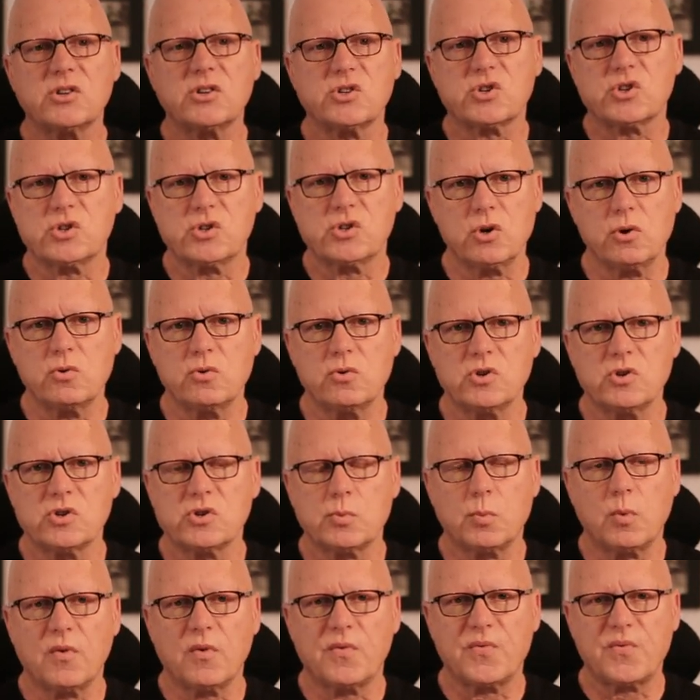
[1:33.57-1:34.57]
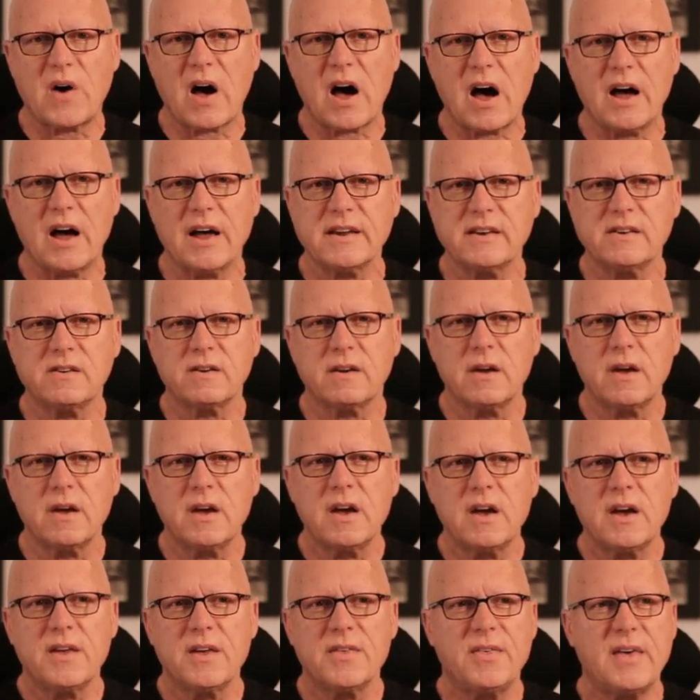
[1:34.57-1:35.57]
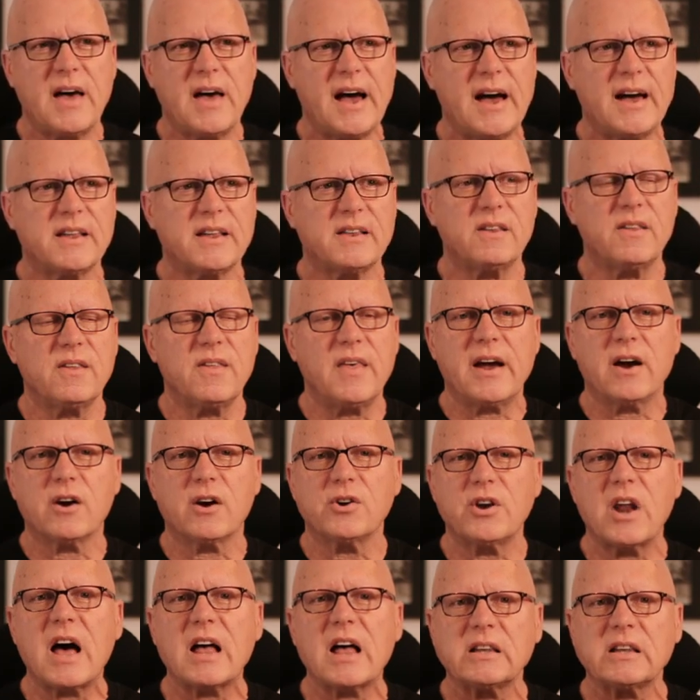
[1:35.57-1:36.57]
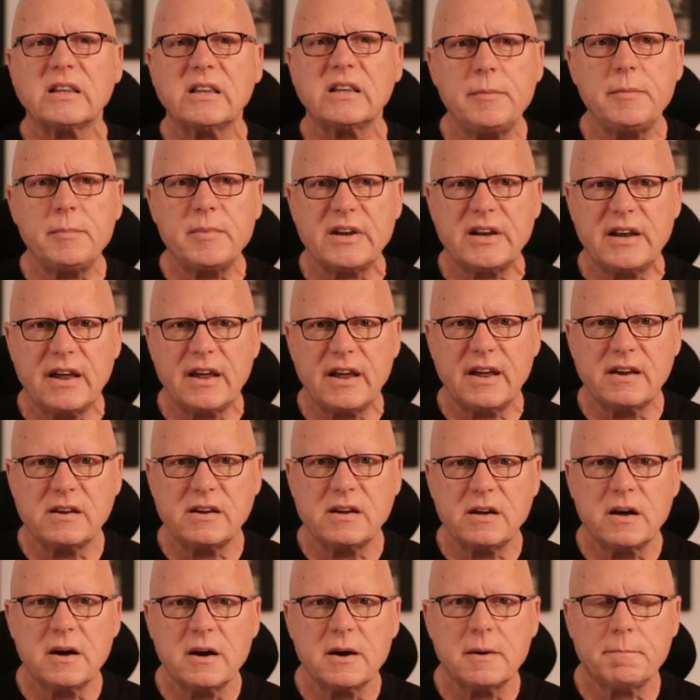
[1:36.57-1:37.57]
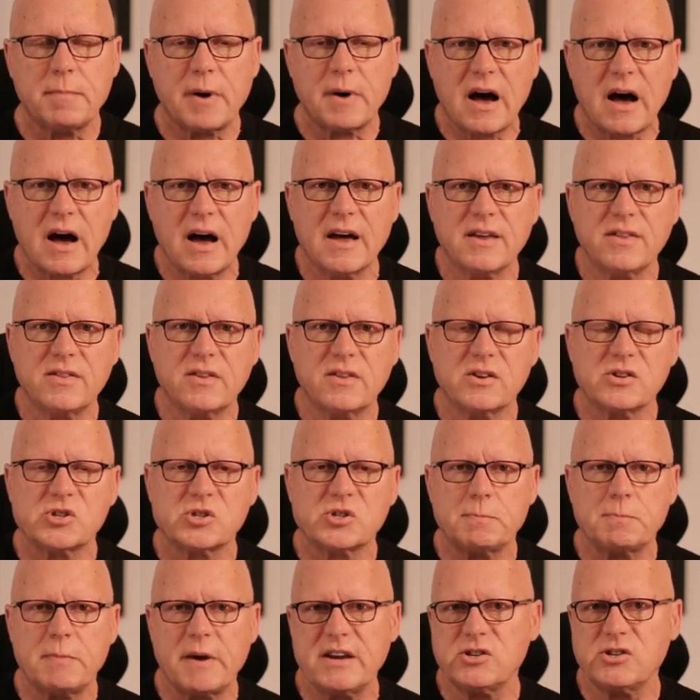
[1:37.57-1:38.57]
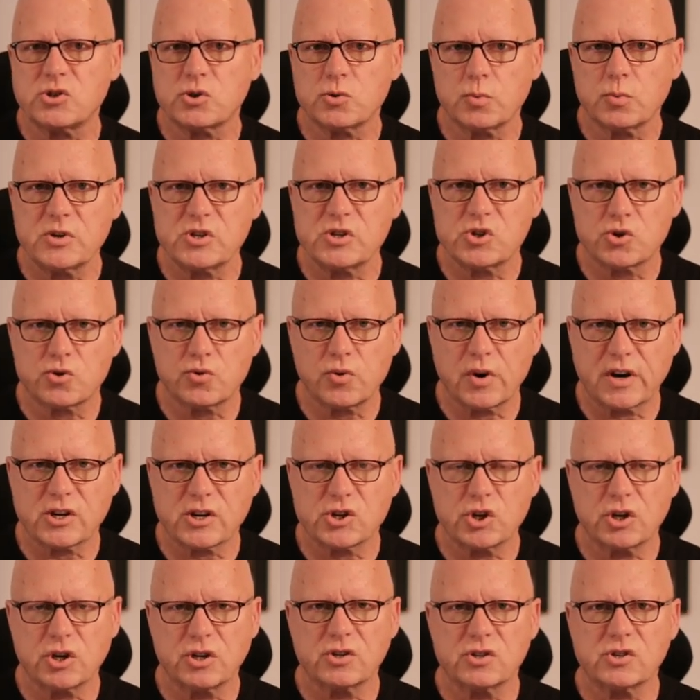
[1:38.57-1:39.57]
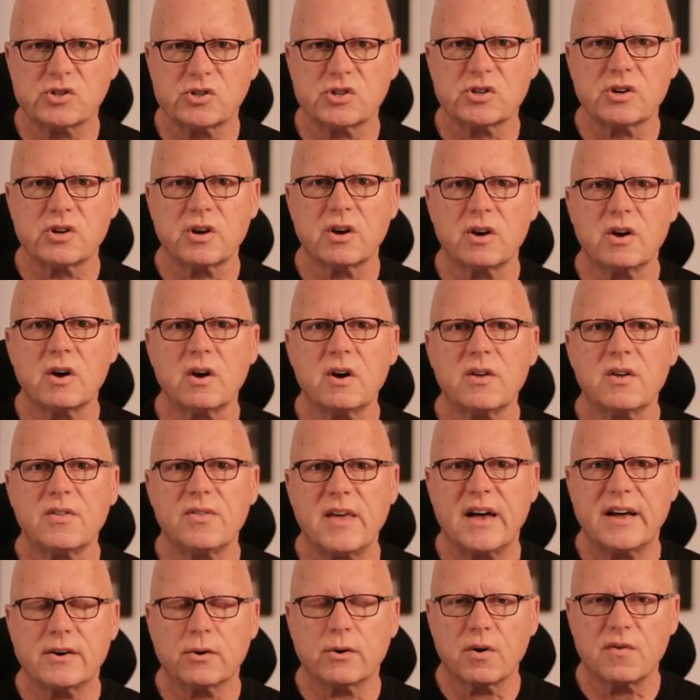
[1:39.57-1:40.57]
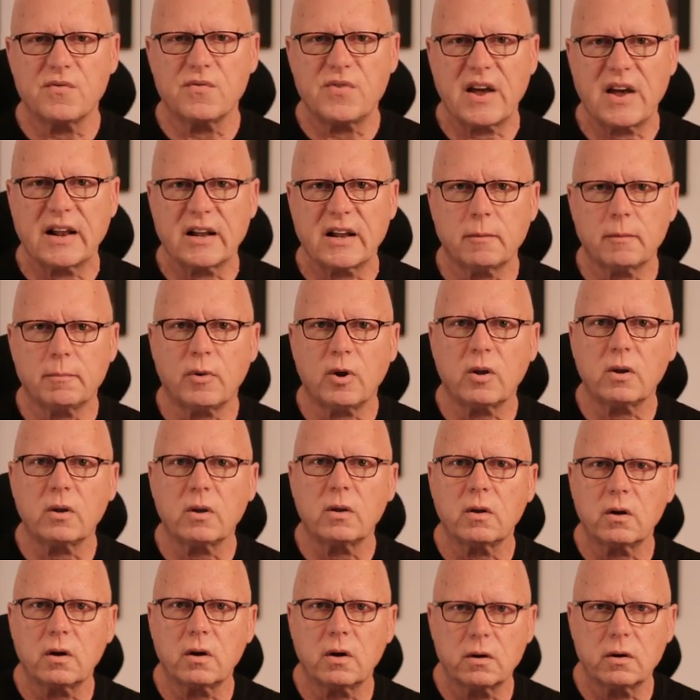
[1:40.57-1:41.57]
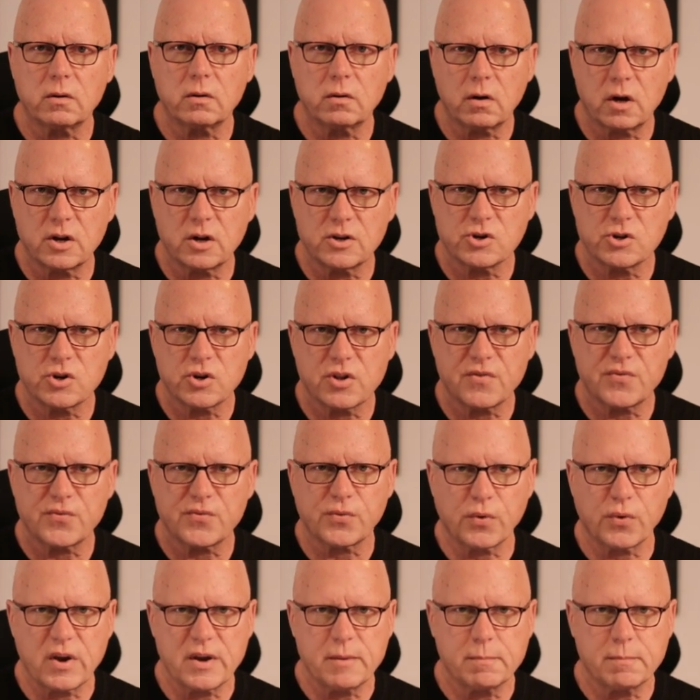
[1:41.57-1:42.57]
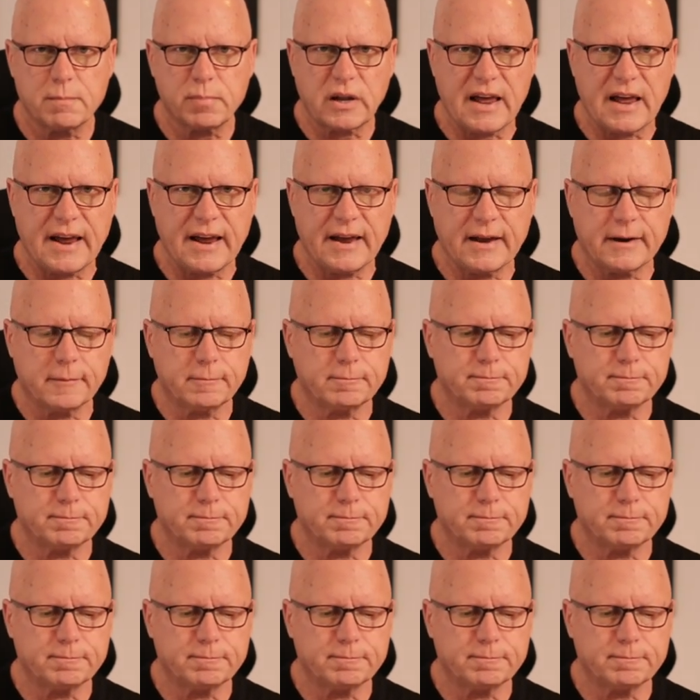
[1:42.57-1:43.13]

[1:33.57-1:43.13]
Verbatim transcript: students will find that they are not limited by the space restrictions that are available under the free plan.